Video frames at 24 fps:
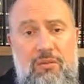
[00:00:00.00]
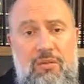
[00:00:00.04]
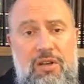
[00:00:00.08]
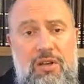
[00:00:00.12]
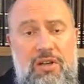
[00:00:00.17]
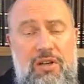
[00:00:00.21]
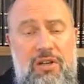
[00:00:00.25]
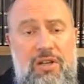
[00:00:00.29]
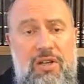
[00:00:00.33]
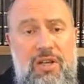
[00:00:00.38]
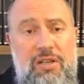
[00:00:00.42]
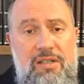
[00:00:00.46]

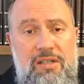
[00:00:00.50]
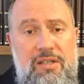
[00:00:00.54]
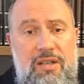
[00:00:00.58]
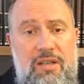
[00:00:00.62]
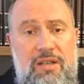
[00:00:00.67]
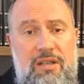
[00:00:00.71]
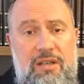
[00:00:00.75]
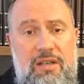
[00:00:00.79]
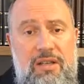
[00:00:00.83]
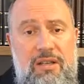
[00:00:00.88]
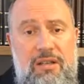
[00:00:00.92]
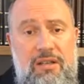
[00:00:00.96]
When it has
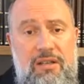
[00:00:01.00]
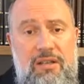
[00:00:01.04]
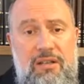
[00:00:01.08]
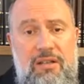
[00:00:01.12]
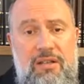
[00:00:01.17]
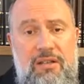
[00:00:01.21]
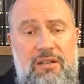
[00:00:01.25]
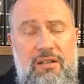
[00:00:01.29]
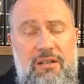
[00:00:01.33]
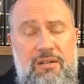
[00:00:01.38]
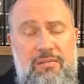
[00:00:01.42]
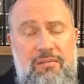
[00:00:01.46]
a letter,
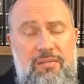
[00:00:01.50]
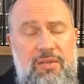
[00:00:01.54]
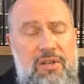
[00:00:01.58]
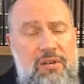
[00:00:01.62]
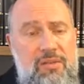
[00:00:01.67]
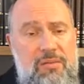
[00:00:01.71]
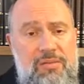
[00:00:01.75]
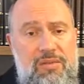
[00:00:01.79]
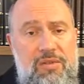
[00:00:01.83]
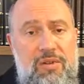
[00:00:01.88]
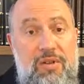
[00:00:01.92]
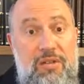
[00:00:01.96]

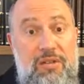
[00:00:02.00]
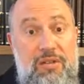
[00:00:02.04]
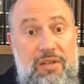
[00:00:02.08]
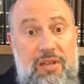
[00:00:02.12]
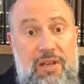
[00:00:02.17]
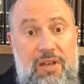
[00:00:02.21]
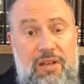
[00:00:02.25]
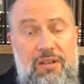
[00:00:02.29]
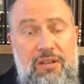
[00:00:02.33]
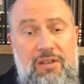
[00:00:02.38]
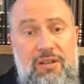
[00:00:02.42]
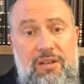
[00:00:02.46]

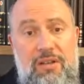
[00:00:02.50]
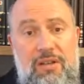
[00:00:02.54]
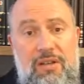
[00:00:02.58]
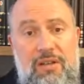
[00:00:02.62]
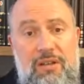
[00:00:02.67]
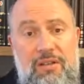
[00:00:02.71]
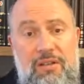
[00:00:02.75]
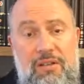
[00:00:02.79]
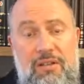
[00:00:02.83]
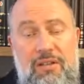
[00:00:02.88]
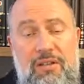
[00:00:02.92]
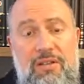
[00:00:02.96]
dagesh in the
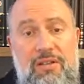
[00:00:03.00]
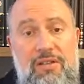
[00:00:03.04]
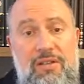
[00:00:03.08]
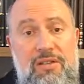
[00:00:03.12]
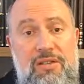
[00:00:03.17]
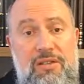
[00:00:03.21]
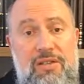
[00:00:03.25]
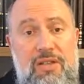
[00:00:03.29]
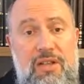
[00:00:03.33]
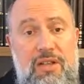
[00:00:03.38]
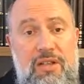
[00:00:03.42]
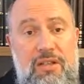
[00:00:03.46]
letter, it
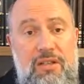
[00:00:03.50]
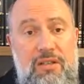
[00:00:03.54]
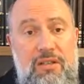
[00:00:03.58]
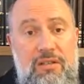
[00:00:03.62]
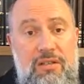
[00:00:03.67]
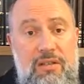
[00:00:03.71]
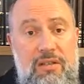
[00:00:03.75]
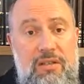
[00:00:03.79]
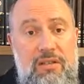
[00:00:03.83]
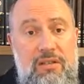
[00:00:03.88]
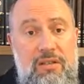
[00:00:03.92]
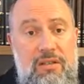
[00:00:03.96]
is a
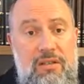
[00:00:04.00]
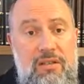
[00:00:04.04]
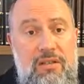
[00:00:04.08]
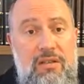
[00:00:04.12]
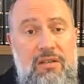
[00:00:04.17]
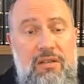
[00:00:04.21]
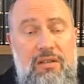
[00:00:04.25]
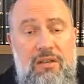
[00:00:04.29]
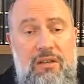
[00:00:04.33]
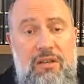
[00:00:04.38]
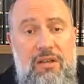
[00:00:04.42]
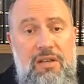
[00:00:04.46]
D,
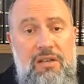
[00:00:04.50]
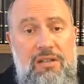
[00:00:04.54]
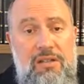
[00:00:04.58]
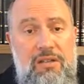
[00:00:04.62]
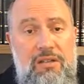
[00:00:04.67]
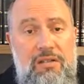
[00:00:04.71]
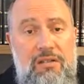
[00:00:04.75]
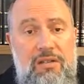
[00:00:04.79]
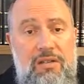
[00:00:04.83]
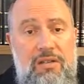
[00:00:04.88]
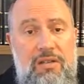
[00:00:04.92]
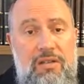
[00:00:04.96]
as
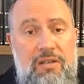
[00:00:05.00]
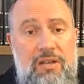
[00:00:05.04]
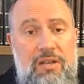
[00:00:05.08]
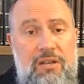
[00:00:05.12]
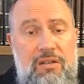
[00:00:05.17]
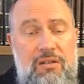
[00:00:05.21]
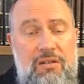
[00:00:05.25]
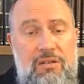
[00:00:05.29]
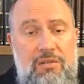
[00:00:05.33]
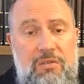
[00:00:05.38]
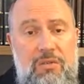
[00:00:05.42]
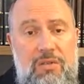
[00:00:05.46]
in the
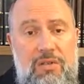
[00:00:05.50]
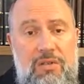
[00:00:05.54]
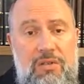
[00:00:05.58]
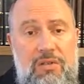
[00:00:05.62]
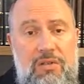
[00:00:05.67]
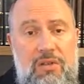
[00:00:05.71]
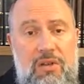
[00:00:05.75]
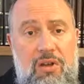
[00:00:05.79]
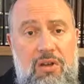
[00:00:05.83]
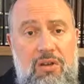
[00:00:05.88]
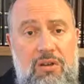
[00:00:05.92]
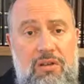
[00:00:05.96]
English
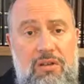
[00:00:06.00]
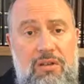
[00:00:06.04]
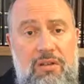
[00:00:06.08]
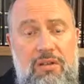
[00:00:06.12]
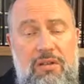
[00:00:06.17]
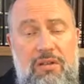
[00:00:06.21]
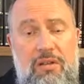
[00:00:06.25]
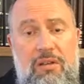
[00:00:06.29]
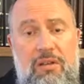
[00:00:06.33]
word dog,